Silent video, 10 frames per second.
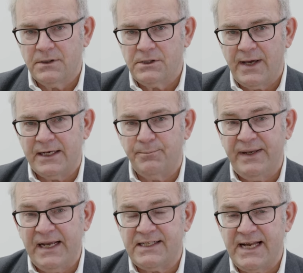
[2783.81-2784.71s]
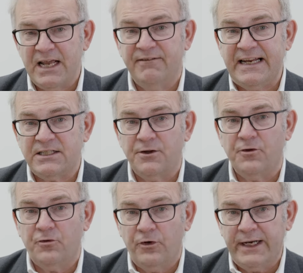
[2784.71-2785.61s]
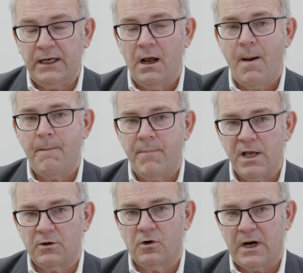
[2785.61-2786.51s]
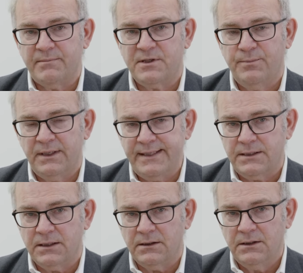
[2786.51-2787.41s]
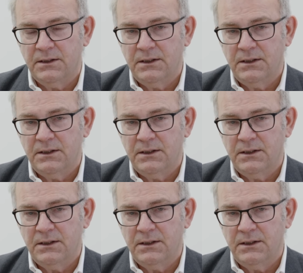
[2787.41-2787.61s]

So had a PSA of less than 3 micrograms per liter,